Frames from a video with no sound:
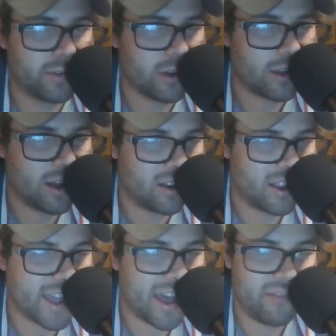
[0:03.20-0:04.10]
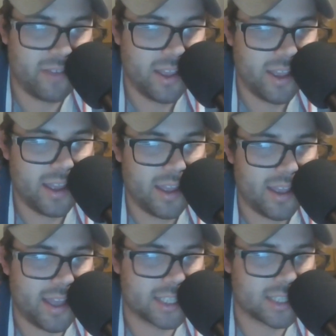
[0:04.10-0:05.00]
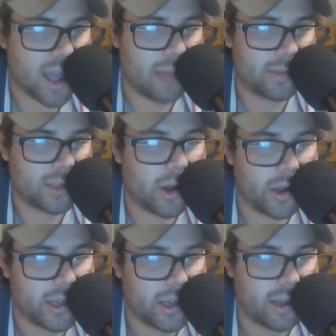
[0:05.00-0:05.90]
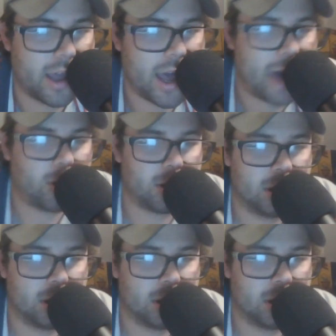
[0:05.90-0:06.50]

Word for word: We've talked CONCACAF. It's time to talk our